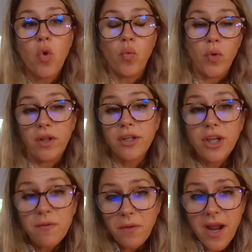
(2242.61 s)
really
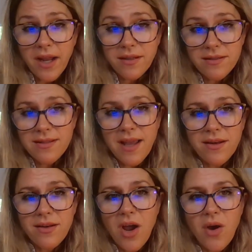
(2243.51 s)
good friends
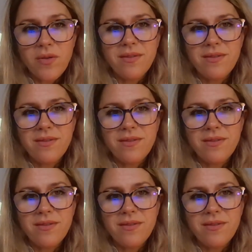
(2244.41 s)
that know